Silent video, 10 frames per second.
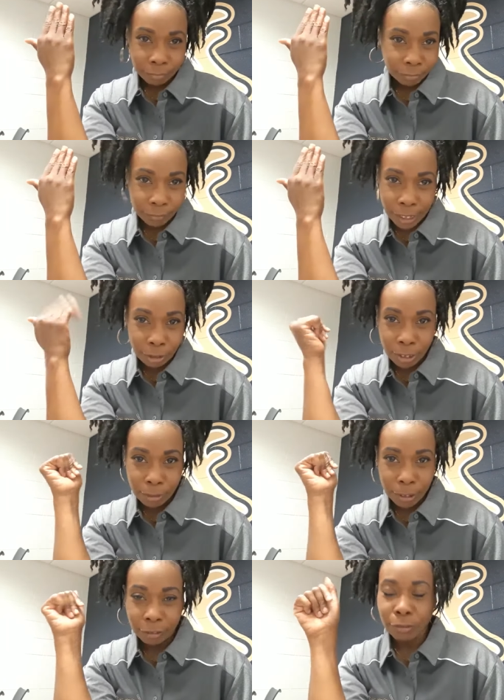they don't care
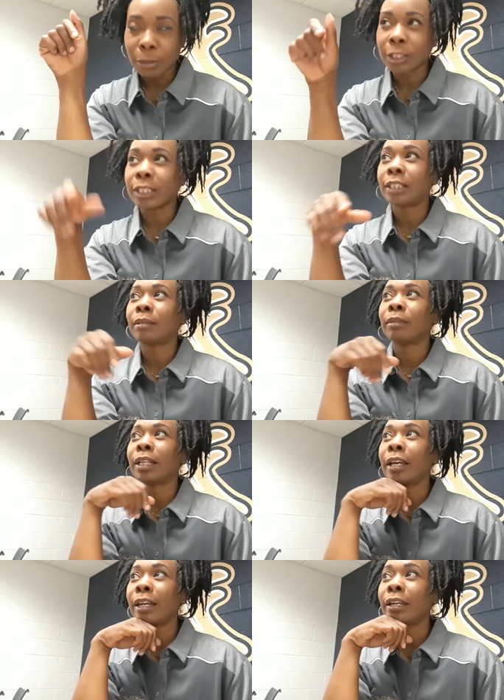about the football team.
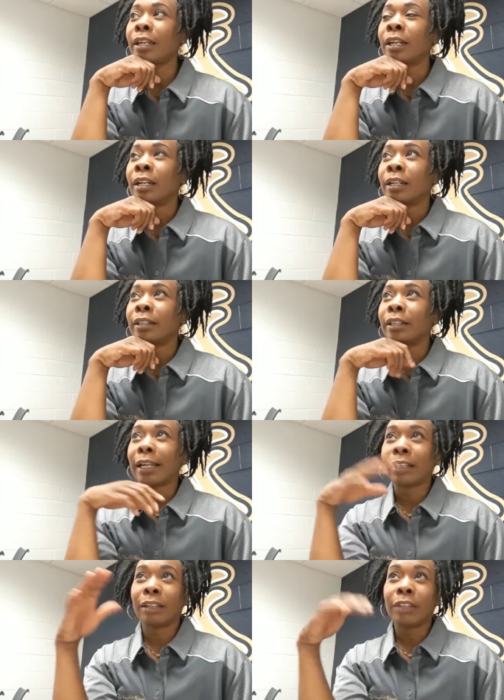They
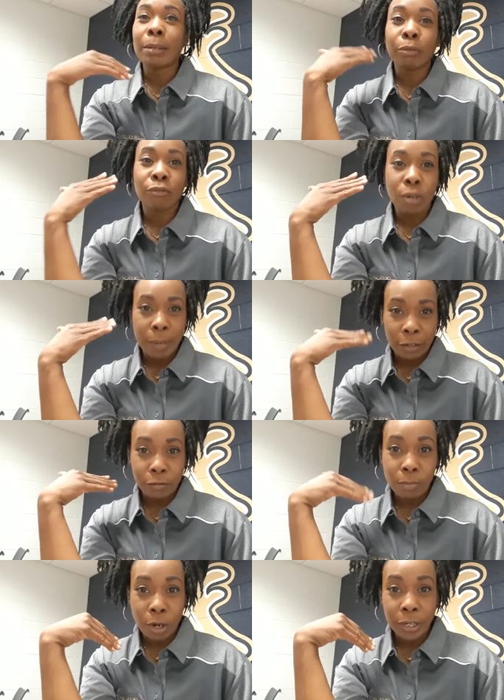like if they perform at a
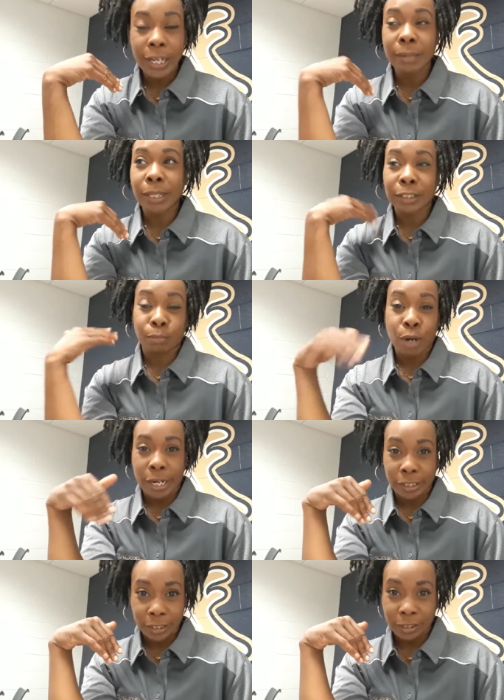football game, that's
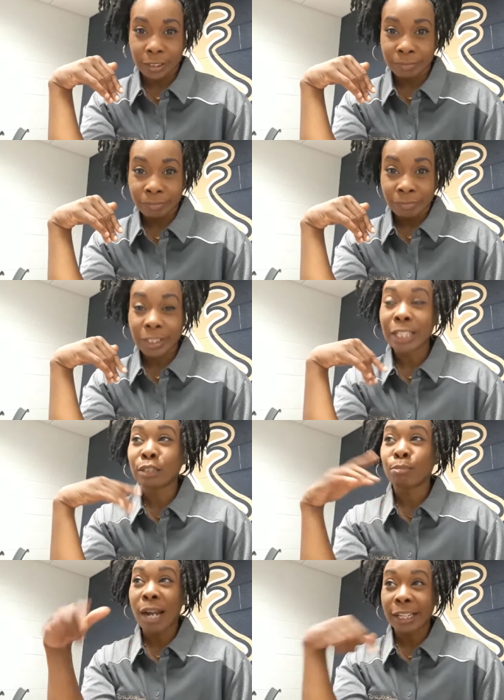practice. That's
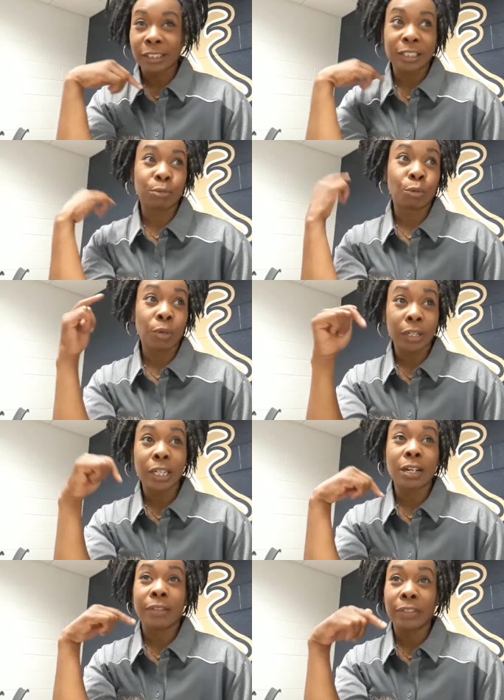practice. We're
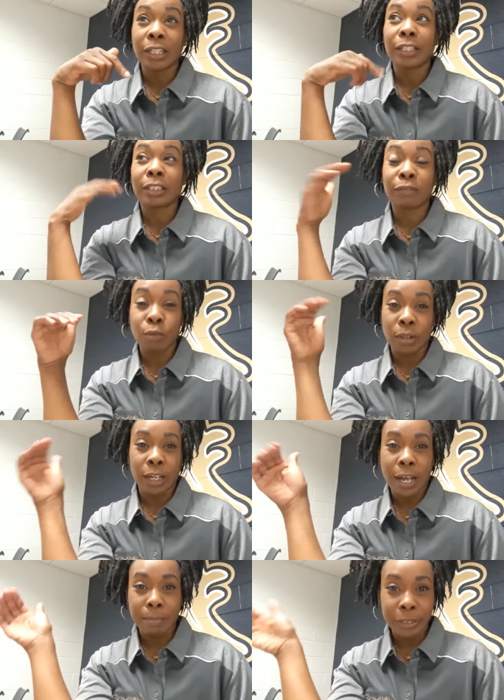working on things for the
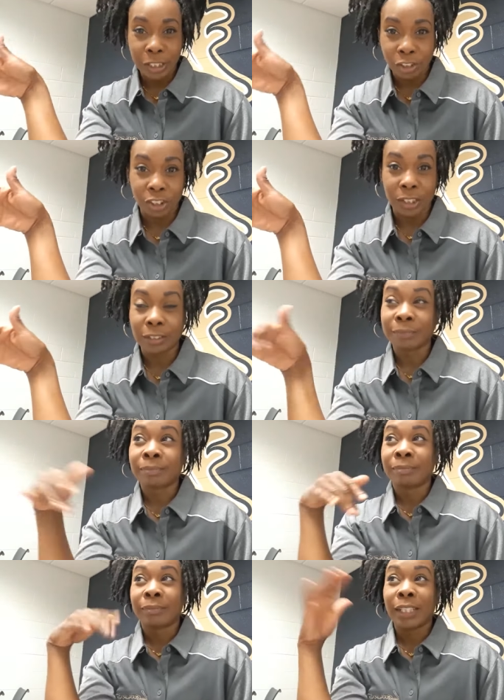competition.
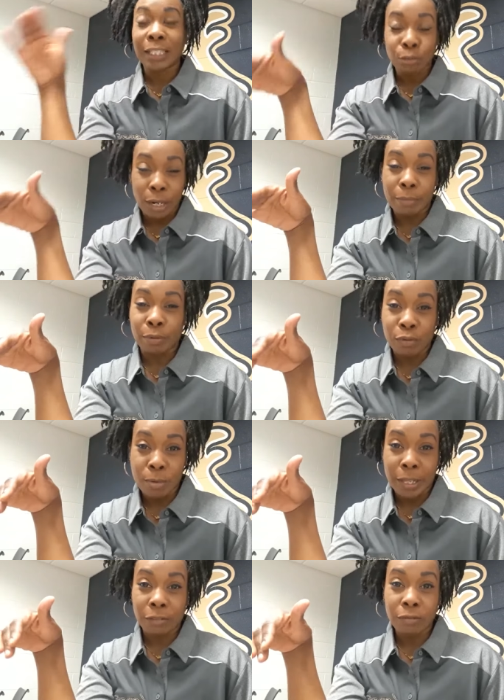That's why they perform
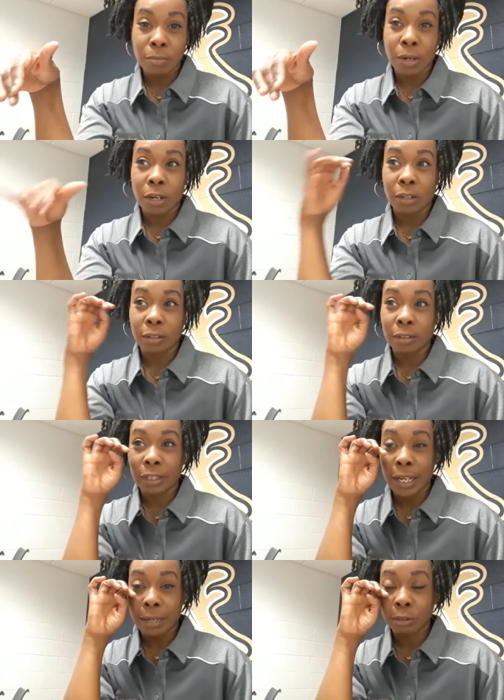at the football
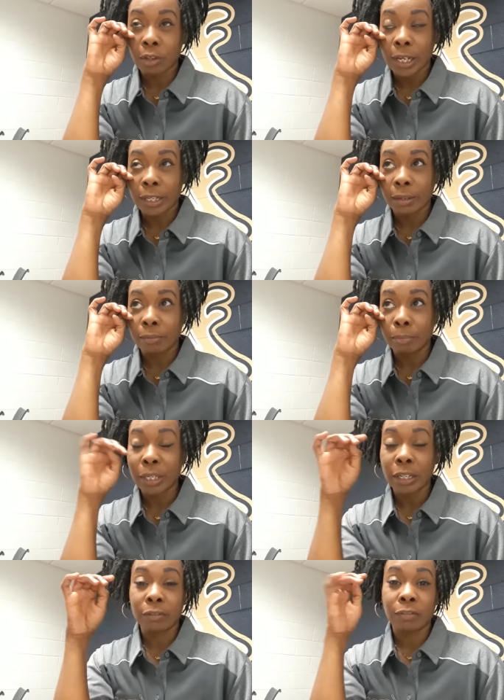game so they can
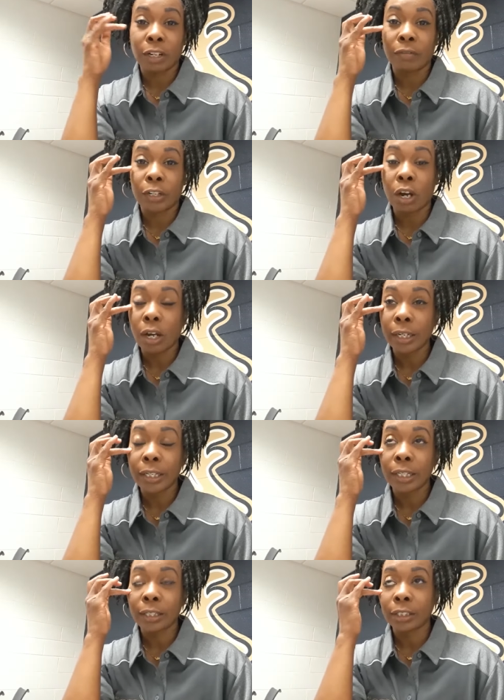be in front of an
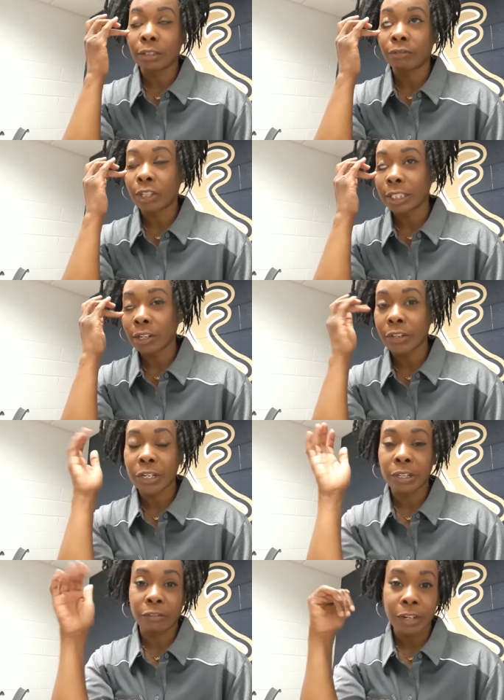audience. Their friends are
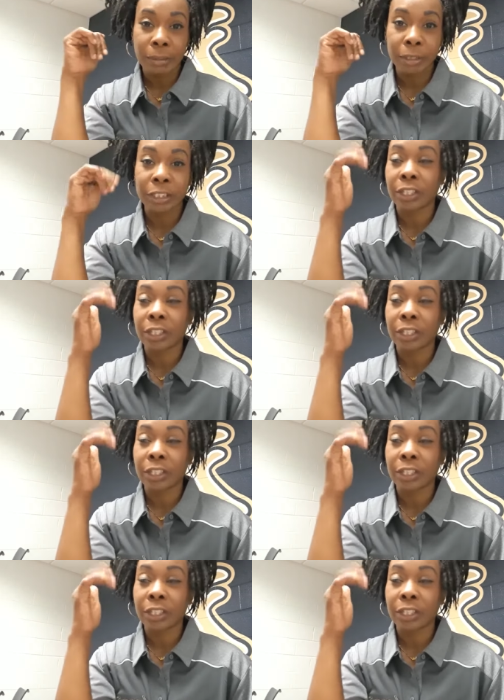there, their families